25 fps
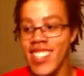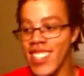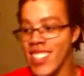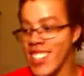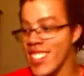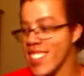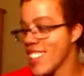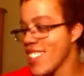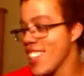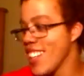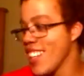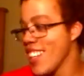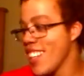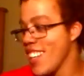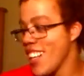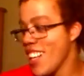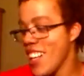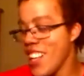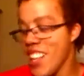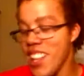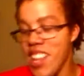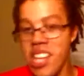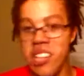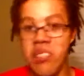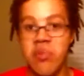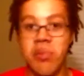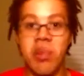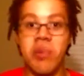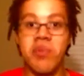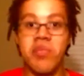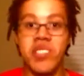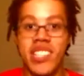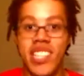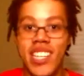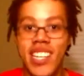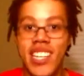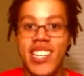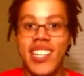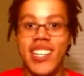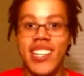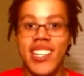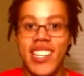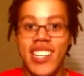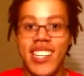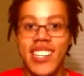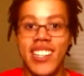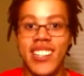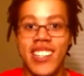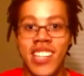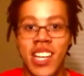Like, that's what I'm saying.
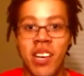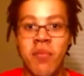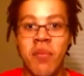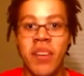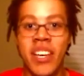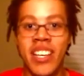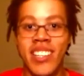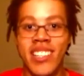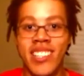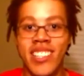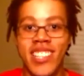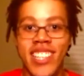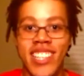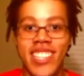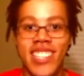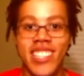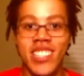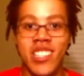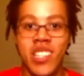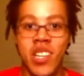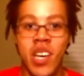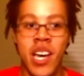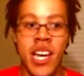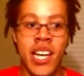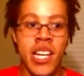Like, that makes sense.